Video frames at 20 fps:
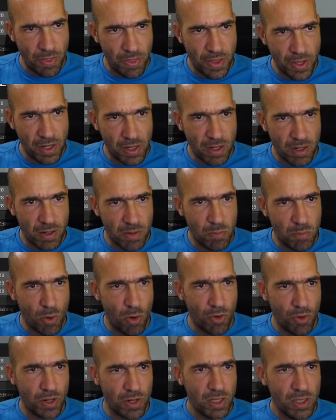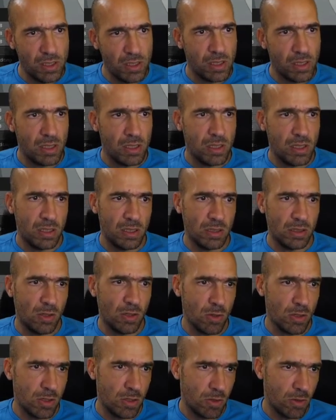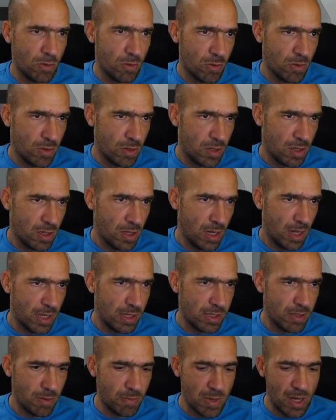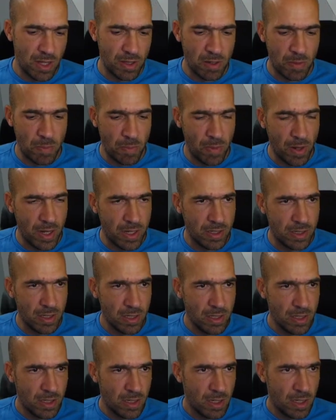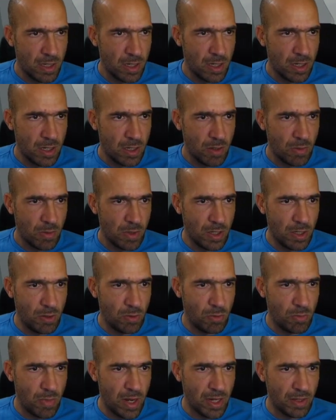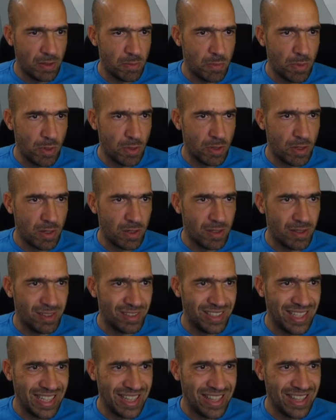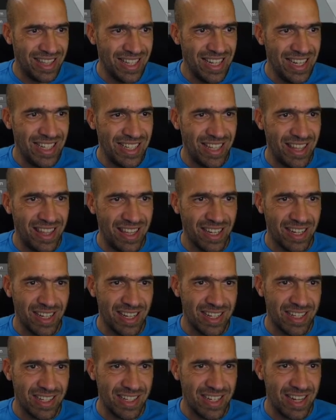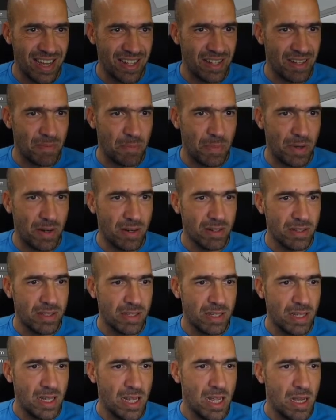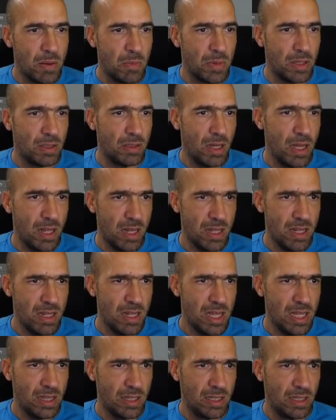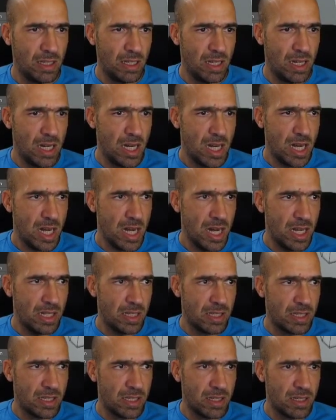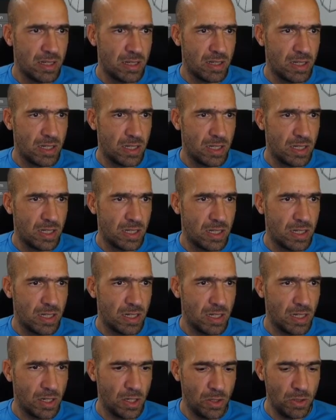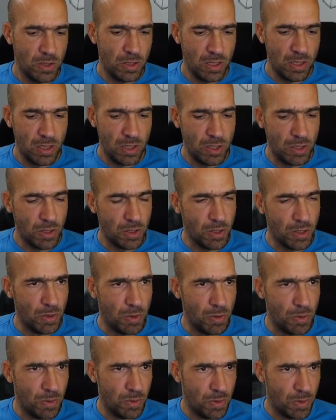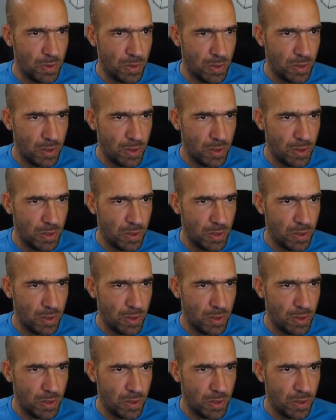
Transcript: a thicker border, and also at some other places we need to make the border at least thick as the other parts. But other than that, it's good to go.